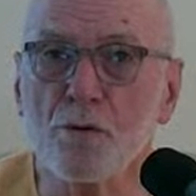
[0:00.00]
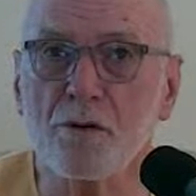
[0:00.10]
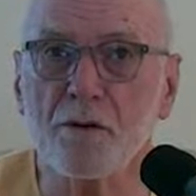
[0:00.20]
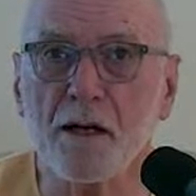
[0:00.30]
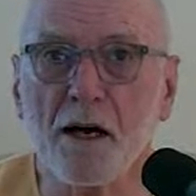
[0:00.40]

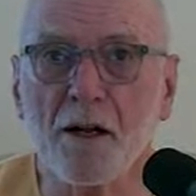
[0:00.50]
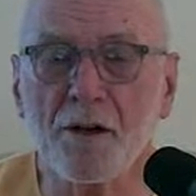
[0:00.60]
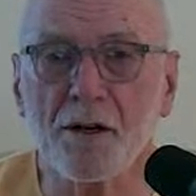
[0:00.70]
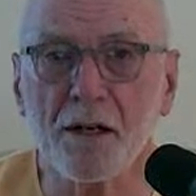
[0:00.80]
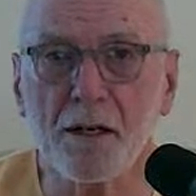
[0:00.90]

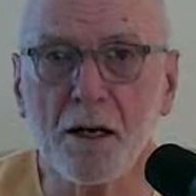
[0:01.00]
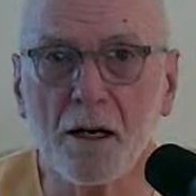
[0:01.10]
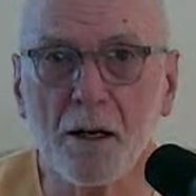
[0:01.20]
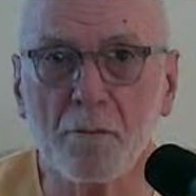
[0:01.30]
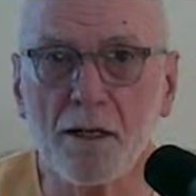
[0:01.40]
Vivekananda
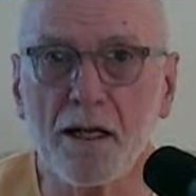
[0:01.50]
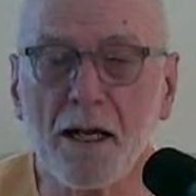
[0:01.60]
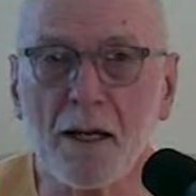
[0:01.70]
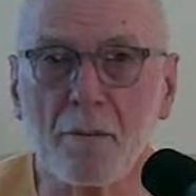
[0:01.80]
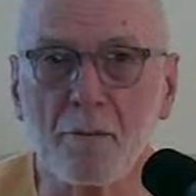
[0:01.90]

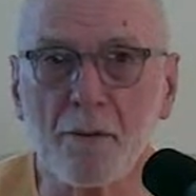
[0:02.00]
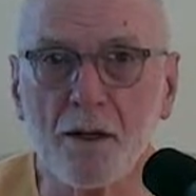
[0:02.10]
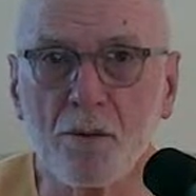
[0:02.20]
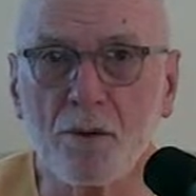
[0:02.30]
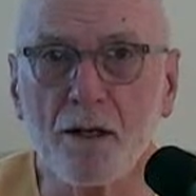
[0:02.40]
became.
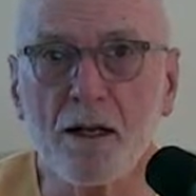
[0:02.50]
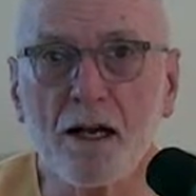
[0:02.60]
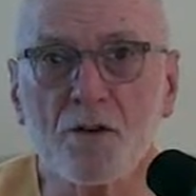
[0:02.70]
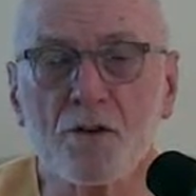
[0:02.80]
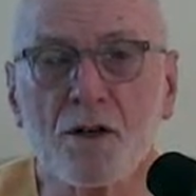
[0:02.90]
He
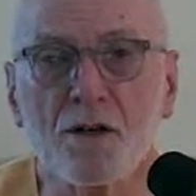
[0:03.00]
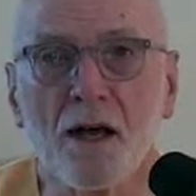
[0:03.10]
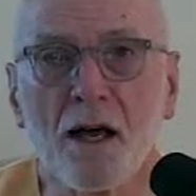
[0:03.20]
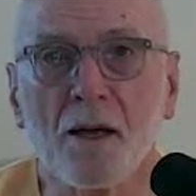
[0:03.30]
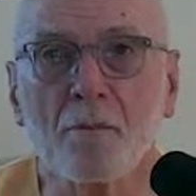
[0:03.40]
realized in
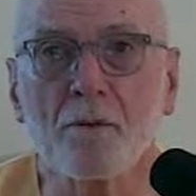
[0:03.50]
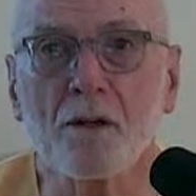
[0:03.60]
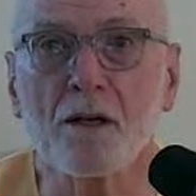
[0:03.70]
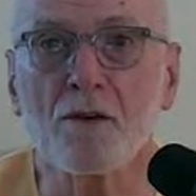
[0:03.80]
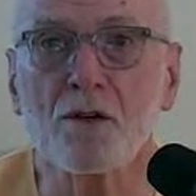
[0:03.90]
time
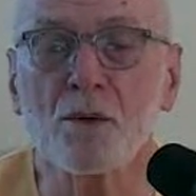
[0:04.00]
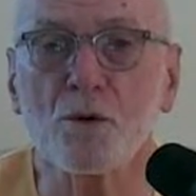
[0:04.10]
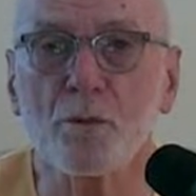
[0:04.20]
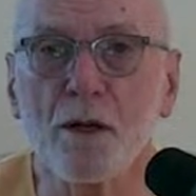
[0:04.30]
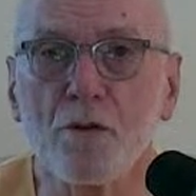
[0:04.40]
that, yes, he
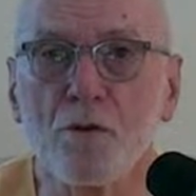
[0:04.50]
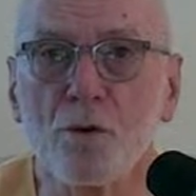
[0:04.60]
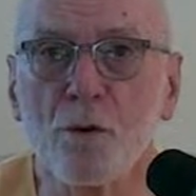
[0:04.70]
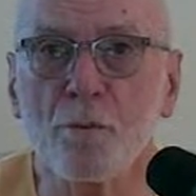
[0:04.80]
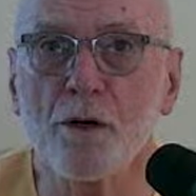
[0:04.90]
was meant
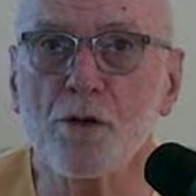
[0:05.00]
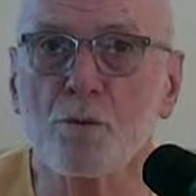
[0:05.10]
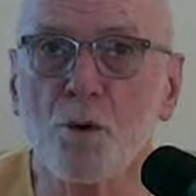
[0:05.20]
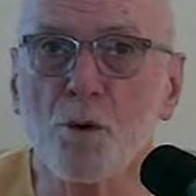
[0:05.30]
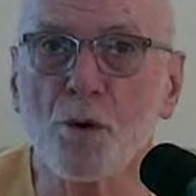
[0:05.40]
for much
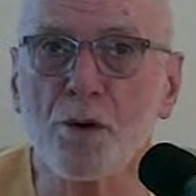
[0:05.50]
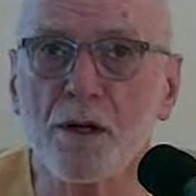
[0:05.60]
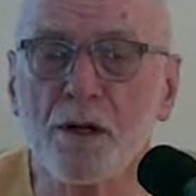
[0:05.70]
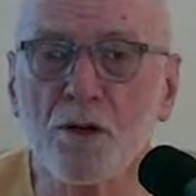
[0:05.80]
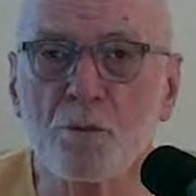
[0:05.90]
more
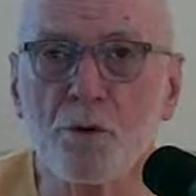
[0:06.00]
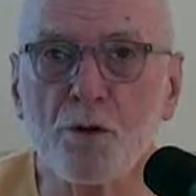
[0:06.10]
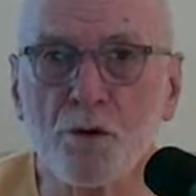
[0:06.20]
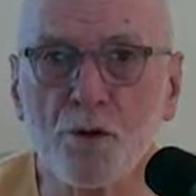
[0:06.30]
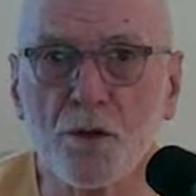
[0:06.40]
than his
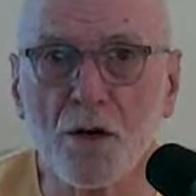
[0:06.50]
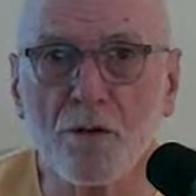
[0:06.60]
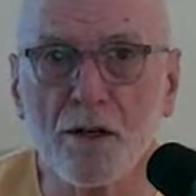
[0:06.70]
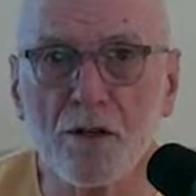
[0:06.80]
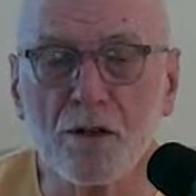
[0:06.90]
personal
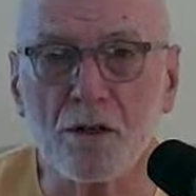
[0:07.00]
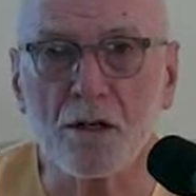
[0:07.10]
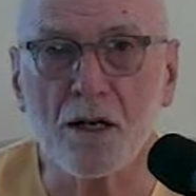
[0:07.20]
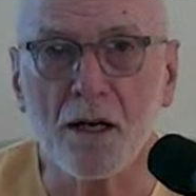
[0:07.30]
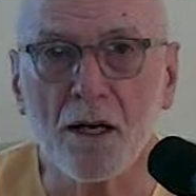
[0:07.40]
salvation.
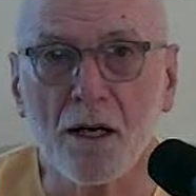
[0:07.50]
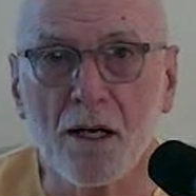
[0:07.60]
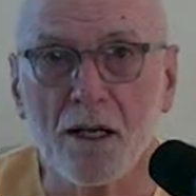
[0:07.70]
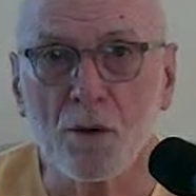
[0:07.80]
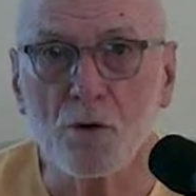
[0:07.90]

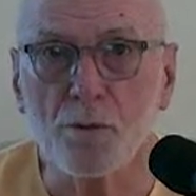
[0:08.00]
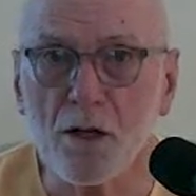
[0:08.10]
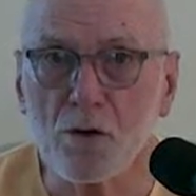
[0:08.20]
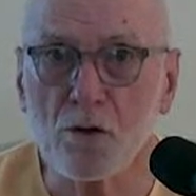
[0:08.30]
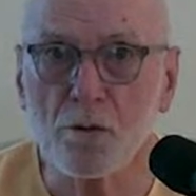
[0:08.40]
He was
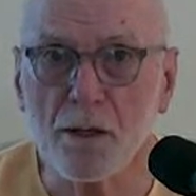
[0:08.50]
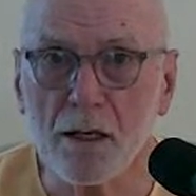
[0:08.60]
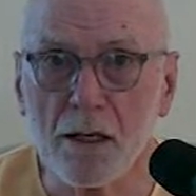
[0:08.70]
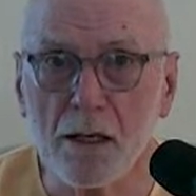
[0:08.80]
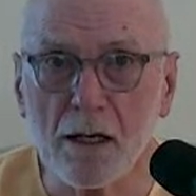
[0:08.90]
meant to
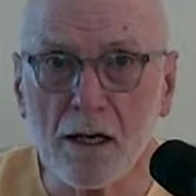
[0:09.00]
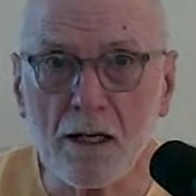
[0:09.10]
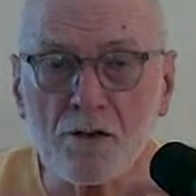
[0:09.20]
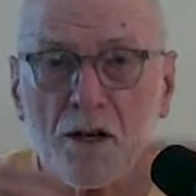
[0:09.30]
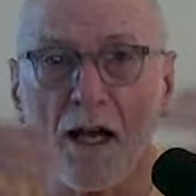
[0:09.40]
be
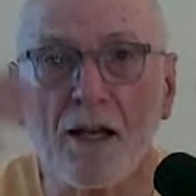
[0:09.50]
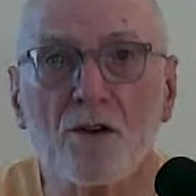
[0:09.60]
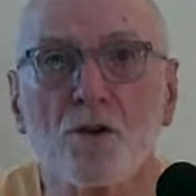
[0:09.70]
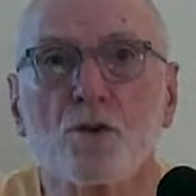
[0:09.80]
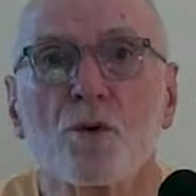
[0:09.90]
a
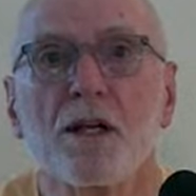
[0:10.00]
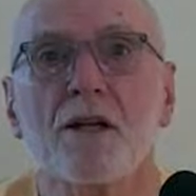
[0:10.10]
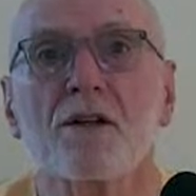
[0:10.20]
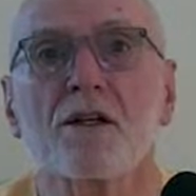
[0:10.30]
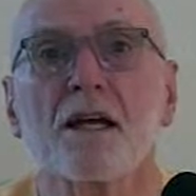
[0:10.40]
giant
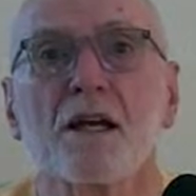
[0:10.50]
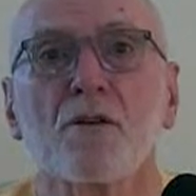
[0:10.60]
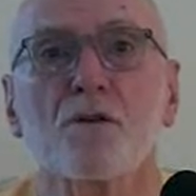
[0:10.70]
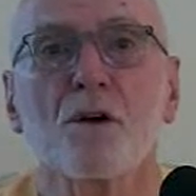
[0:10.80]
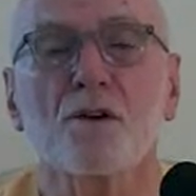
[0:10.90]
tree that
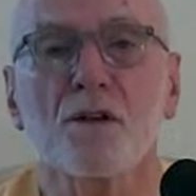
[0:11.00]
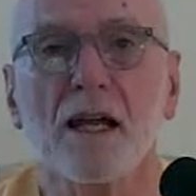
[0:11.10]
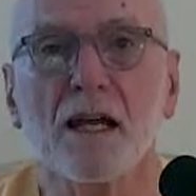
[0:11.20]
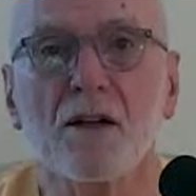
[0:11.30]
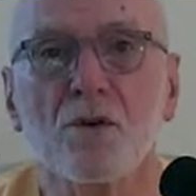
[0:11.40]
gave
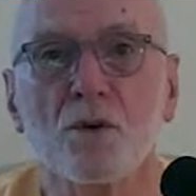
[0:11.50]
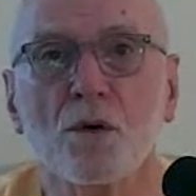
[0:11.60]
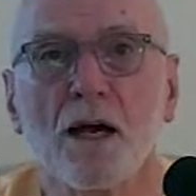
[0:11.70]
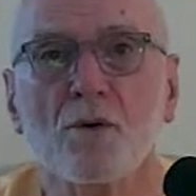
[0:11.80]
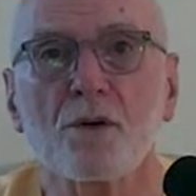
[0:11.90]
shade to
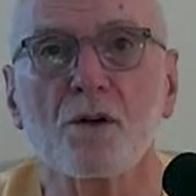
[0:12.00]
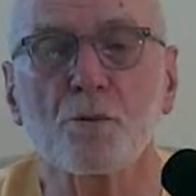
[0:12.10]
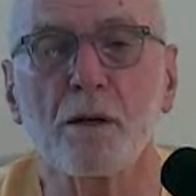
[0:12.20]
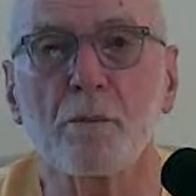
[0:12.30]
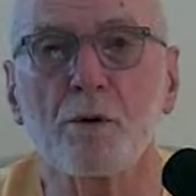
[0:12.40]
countless
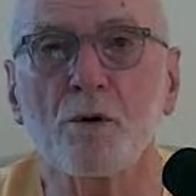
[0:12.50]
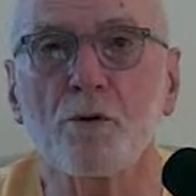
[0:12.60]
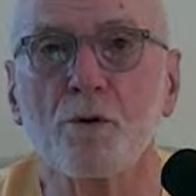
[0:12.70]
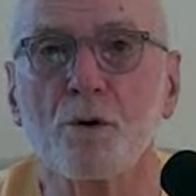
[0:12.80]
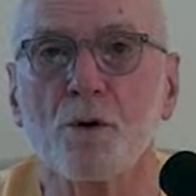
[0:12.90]

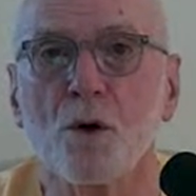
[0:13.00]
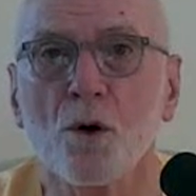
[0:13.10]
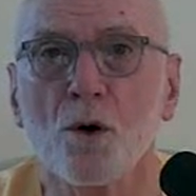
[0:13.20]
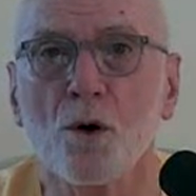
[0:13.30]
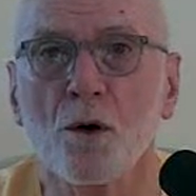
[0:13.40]
people for
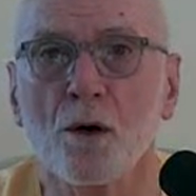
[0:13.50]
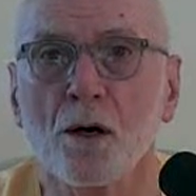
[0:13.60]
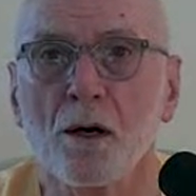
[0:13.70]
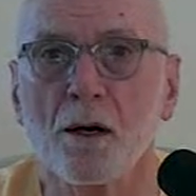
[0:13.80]
long